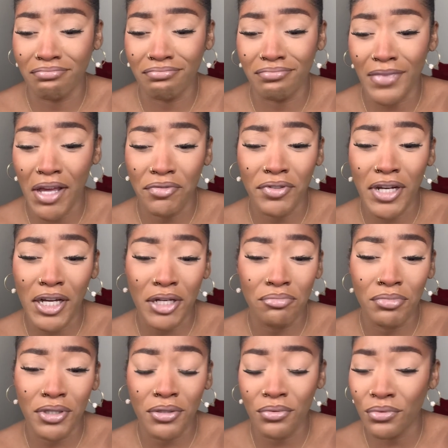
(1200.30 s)
I feel like I'm
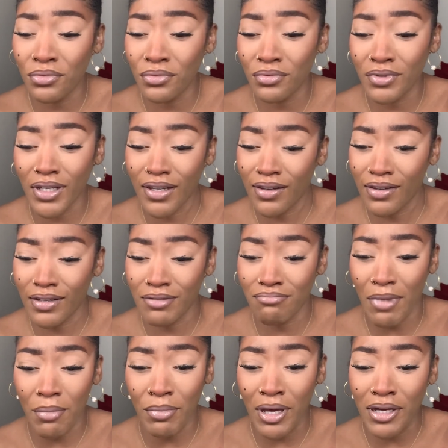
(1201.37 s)
cute and
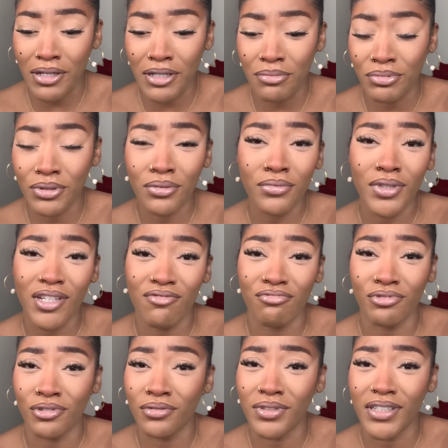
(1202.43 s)
my makeup just gonna get
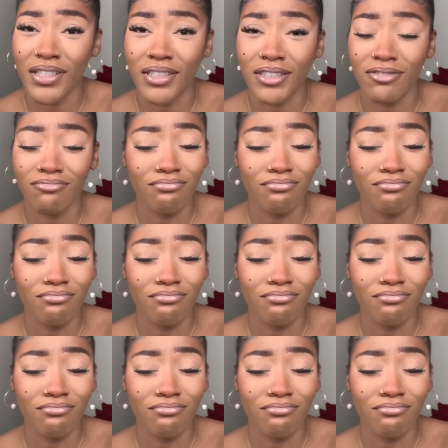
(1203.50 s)
ruined.